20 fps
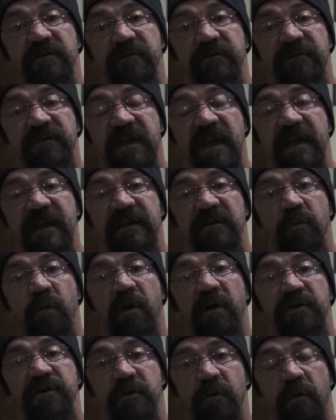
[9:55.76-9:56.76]
that you've gained
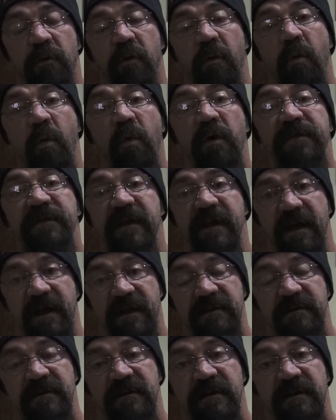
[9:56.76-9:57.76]
while you were on that.
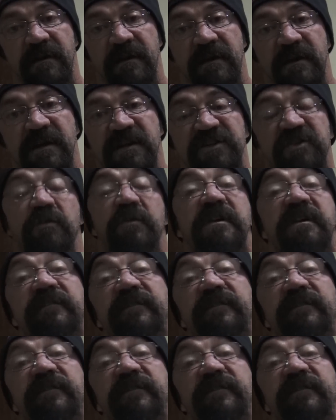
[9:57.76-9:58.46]
So